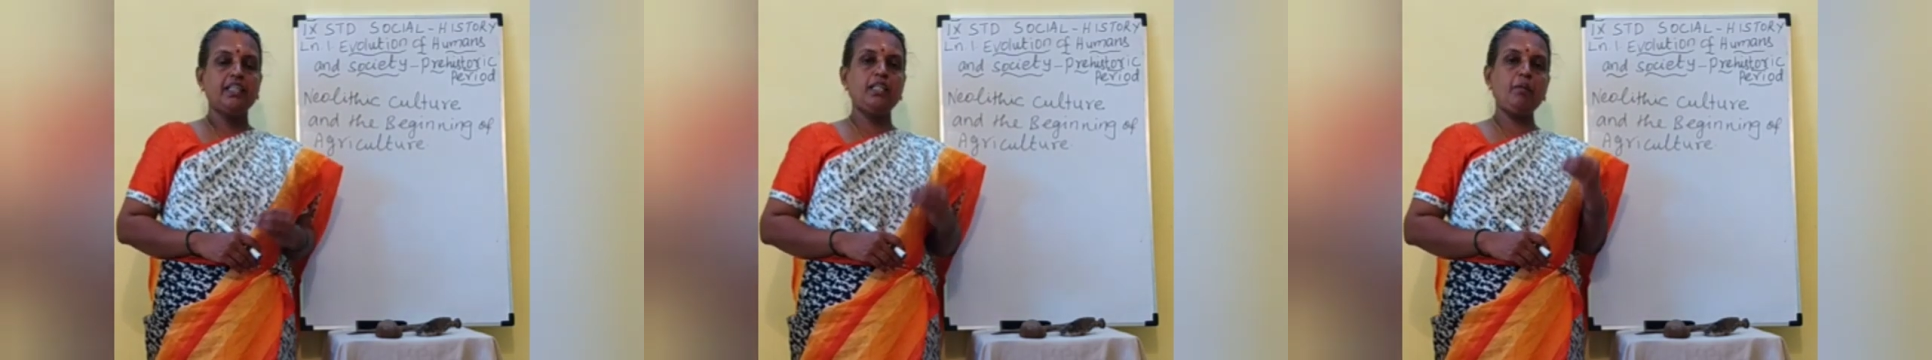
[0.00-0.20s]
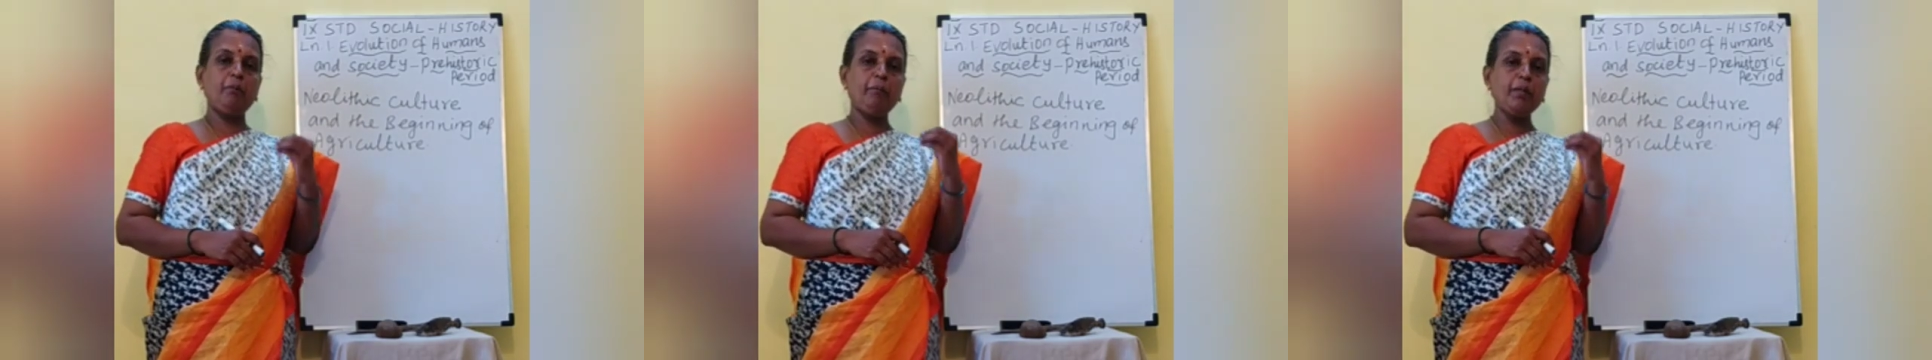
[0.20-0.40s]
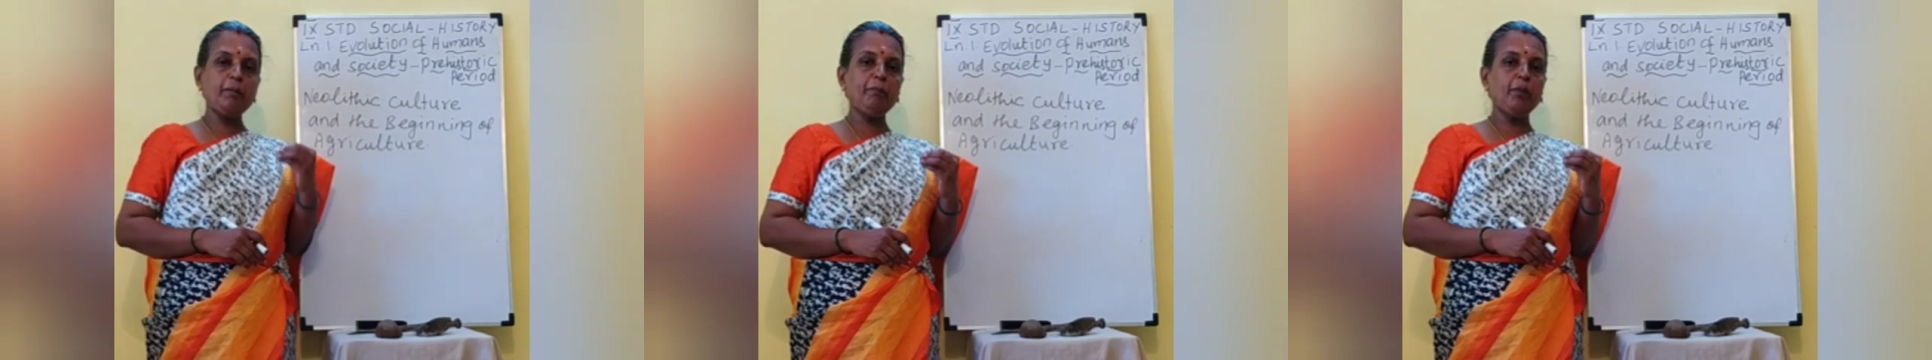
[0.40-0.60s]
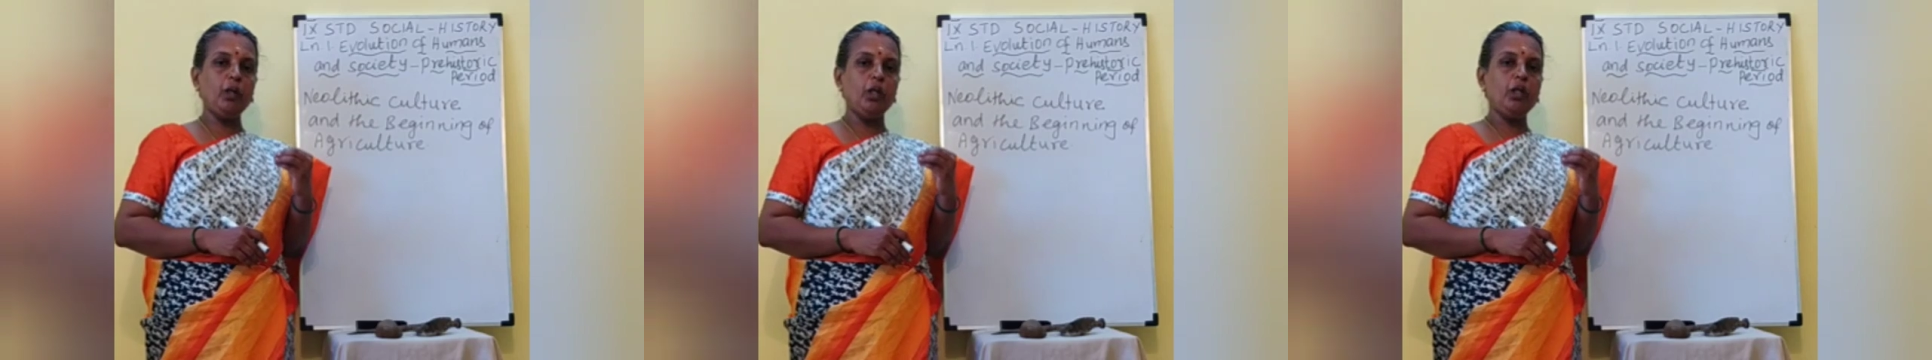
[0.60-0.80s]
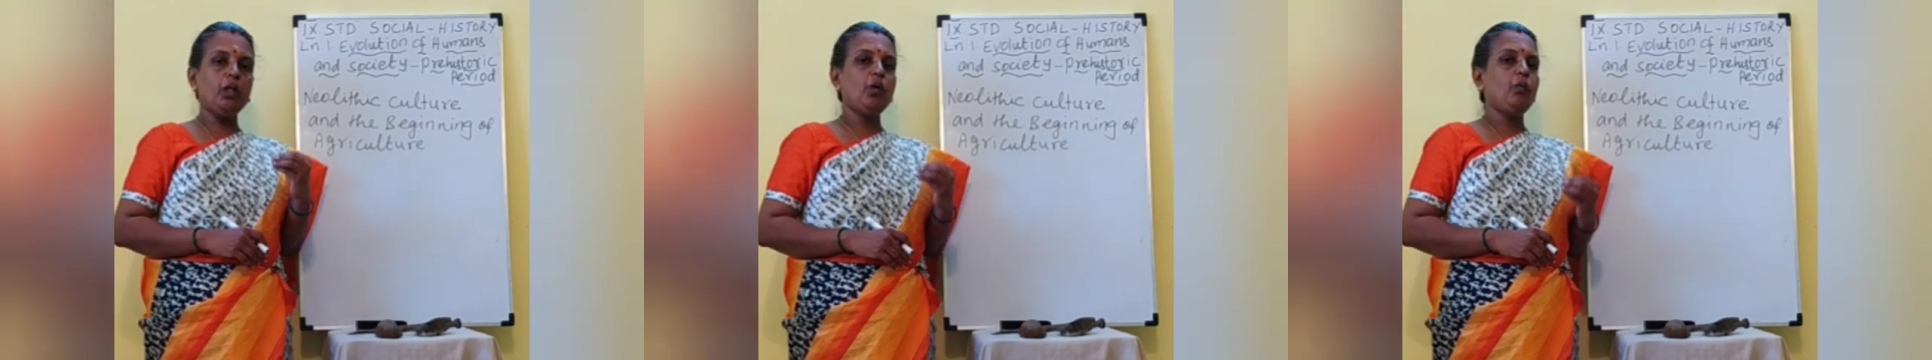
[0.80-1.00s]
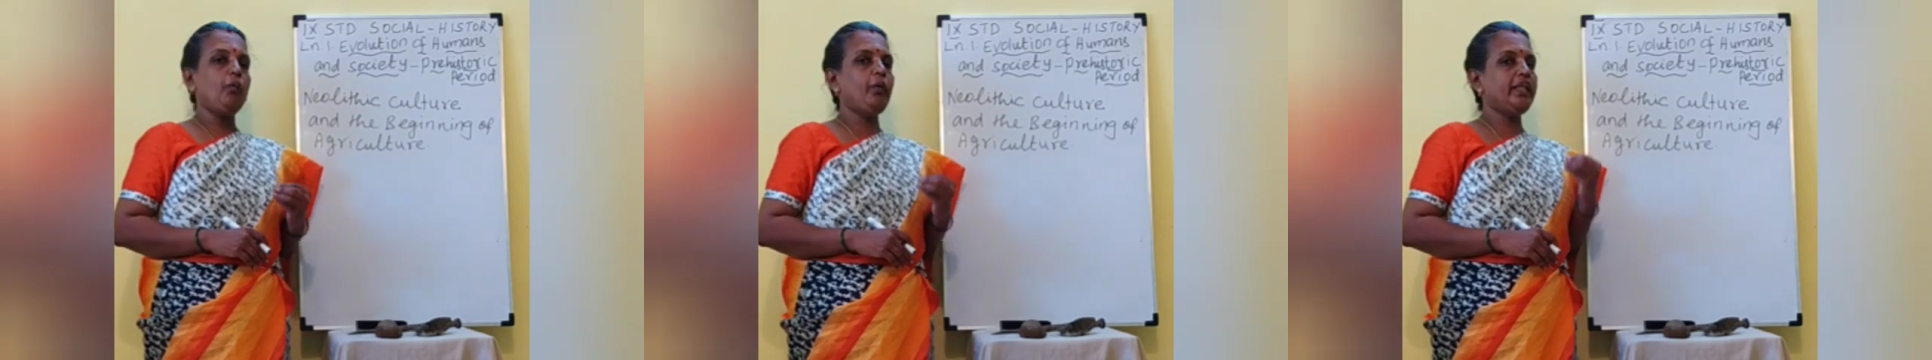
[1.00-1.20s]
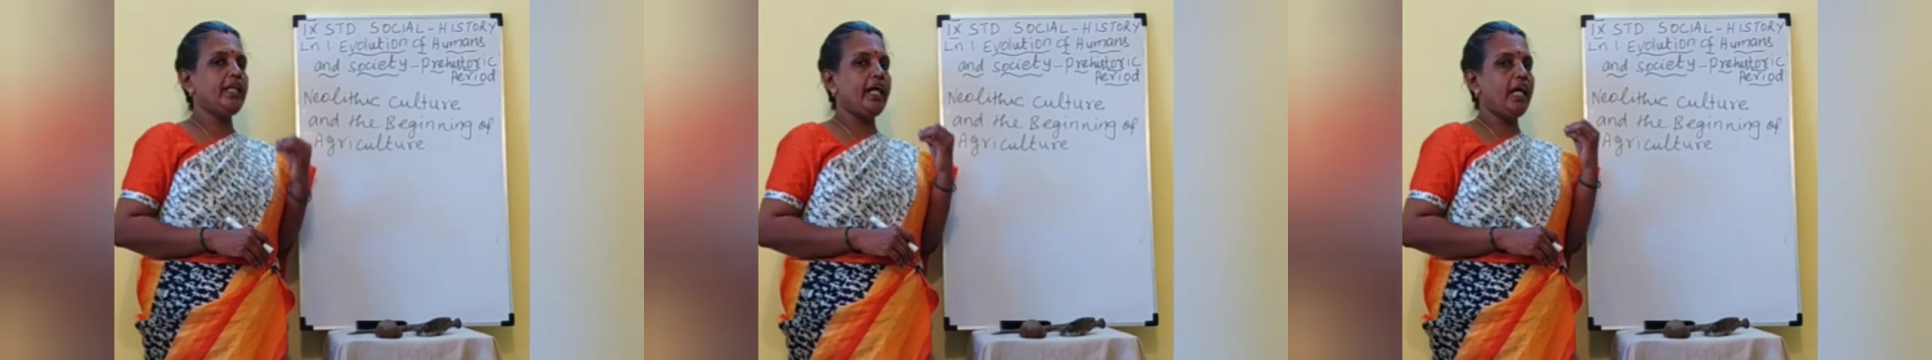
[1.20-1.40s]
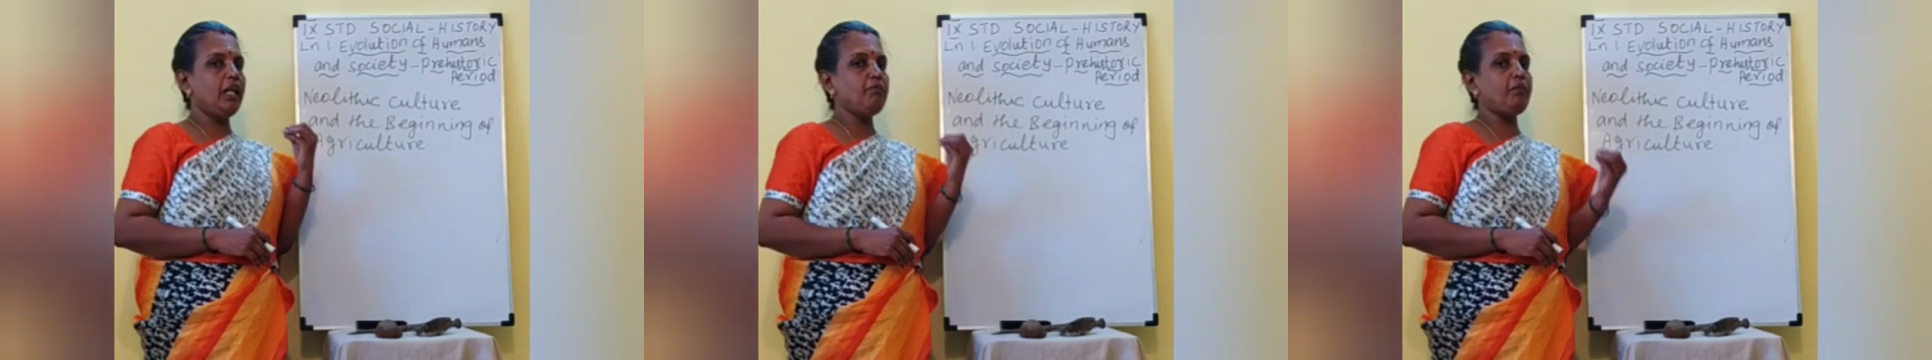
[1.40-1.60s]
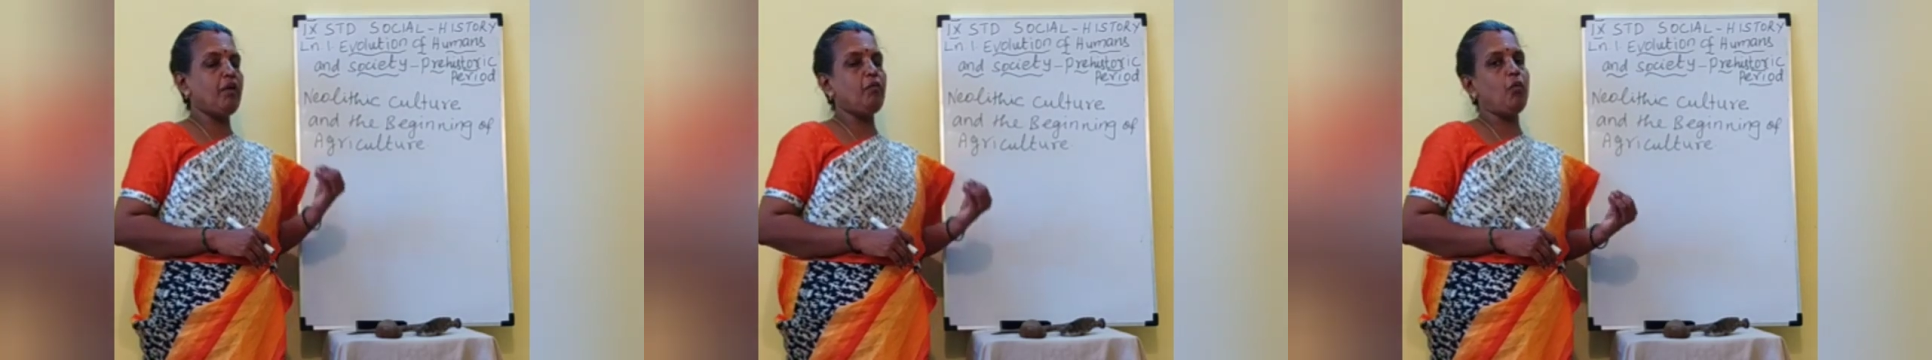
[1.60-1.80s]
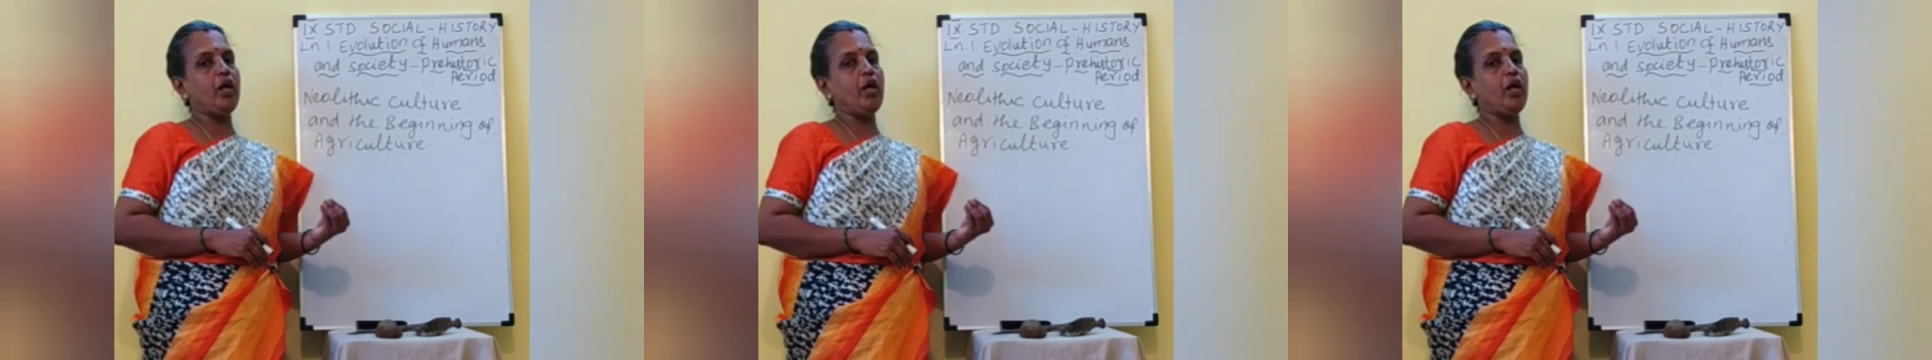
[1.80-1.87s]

the people with the help of